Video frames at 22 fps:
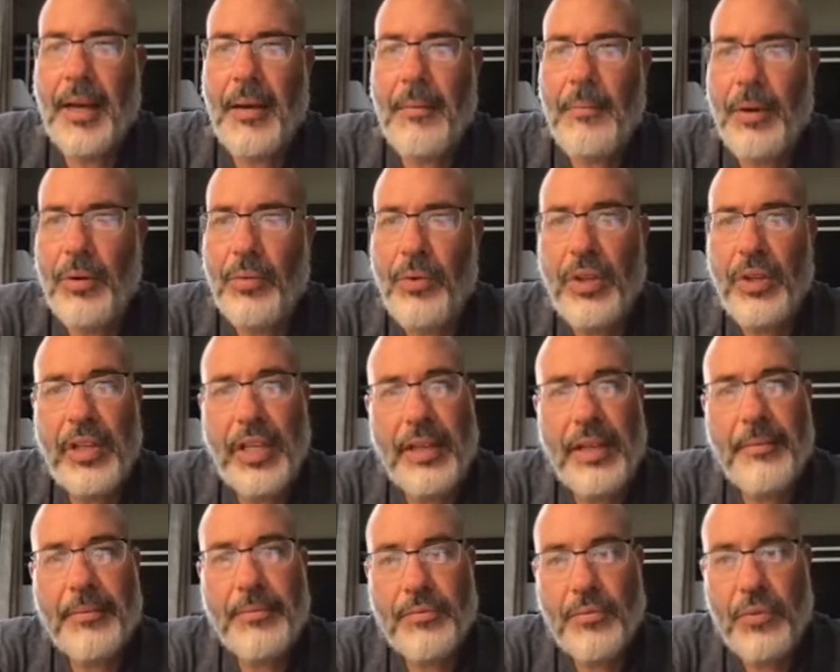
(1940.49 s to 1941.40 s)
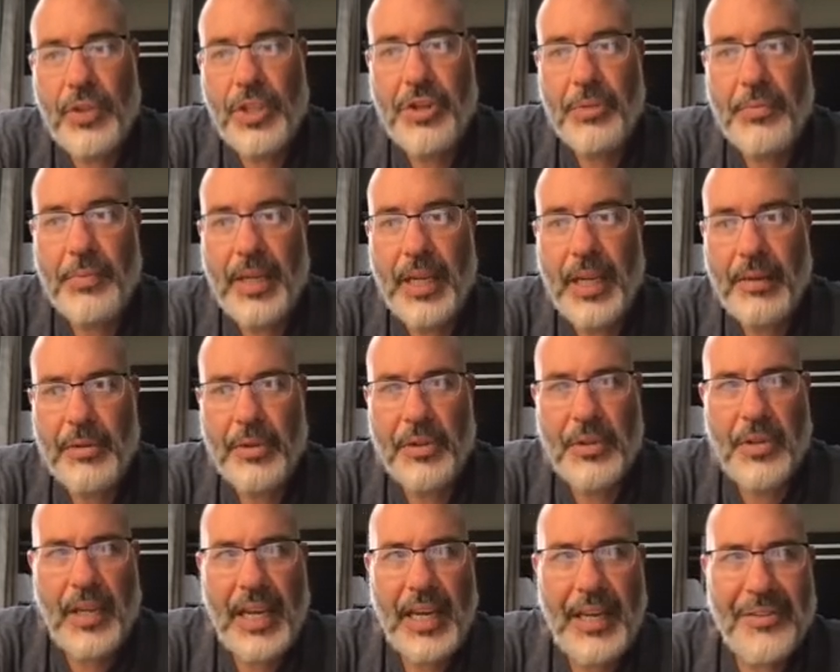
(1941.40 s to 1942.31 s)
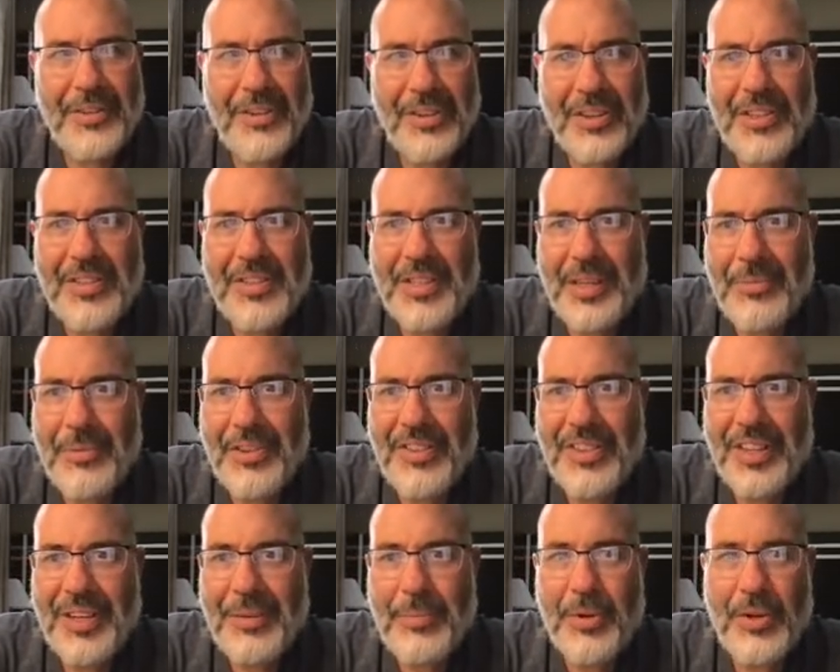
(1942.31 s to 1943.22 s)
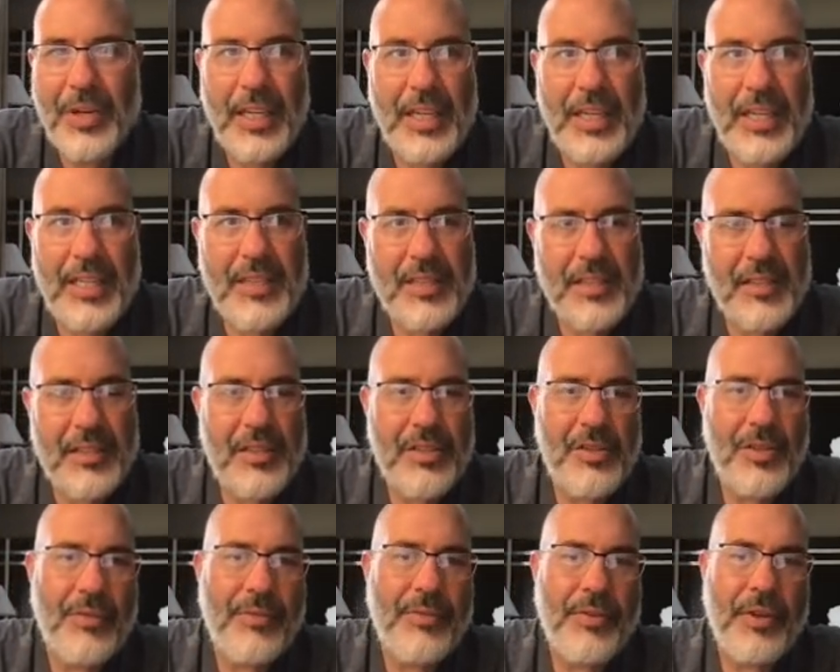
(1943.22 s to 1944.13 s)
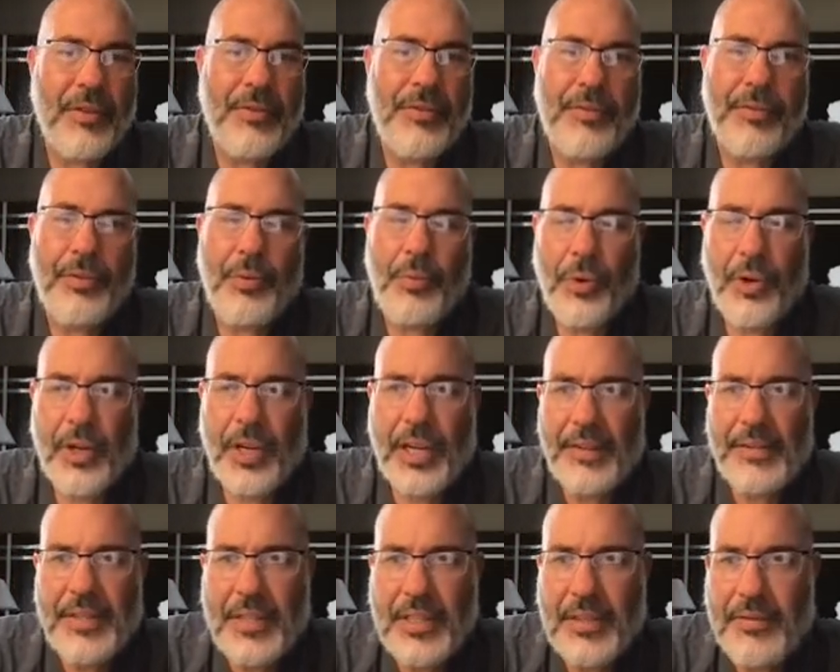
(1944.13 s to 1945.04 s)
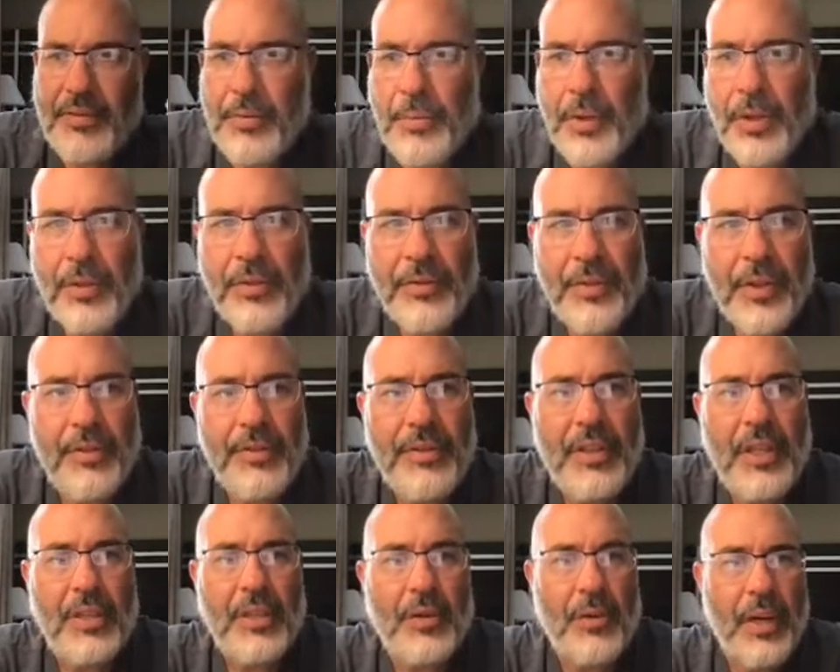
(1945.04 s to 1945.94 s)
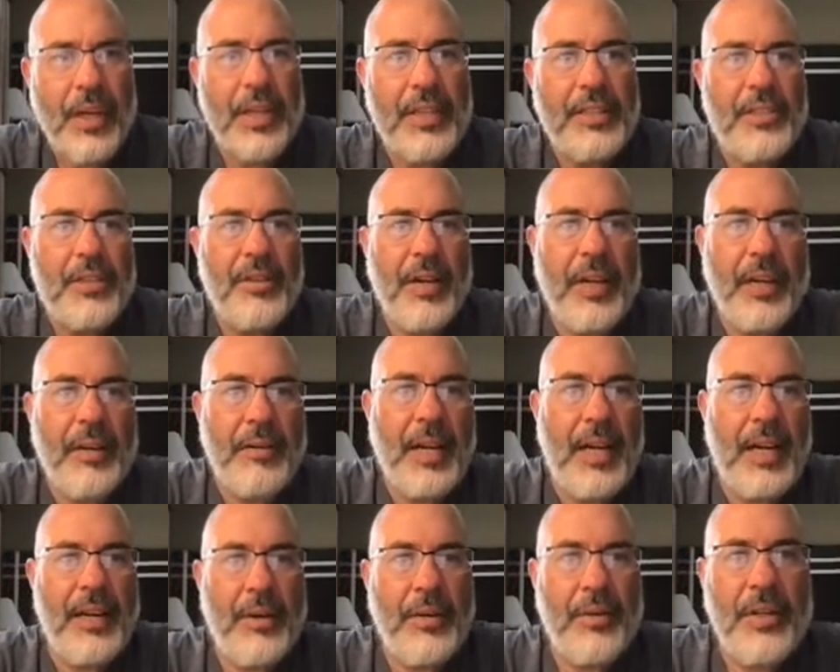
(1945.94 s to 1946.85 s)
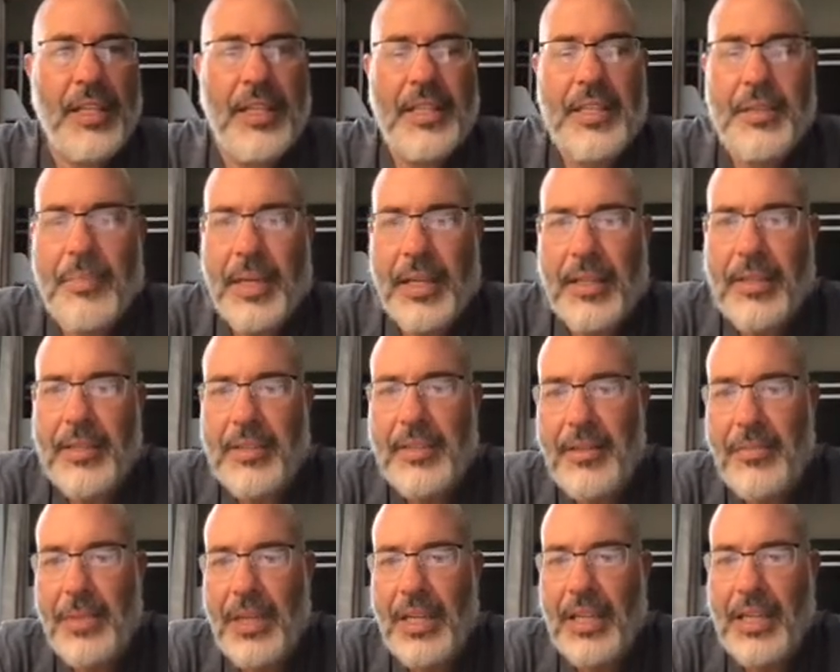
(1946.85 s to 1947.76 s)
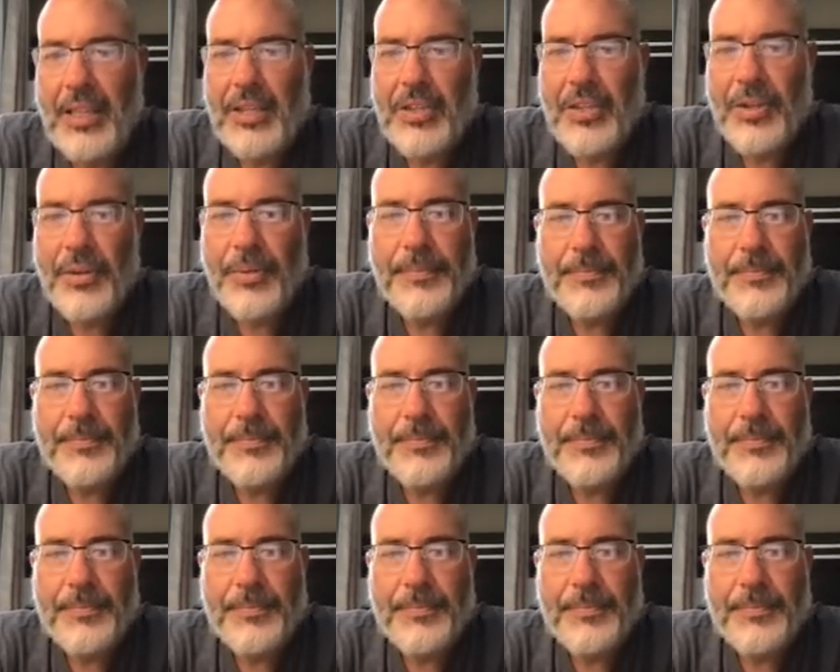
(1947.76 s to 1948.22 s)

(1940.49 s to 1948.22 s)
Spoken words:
But really, we should be able to handle this, I would think, pretty easily. So far from the work I've seen from all of you, you've done great. So I don't expect this to be an issue.